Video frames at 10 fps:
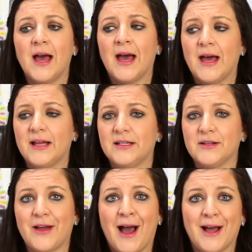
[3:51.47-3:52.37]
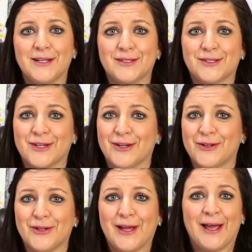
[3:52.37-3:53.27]
and I
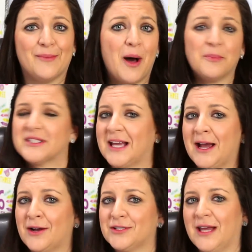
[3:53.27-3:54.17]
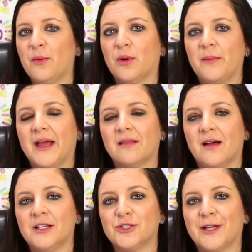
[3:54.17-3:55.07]
still am upstairs able to make
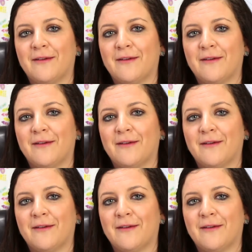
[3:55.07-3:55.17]
lunch,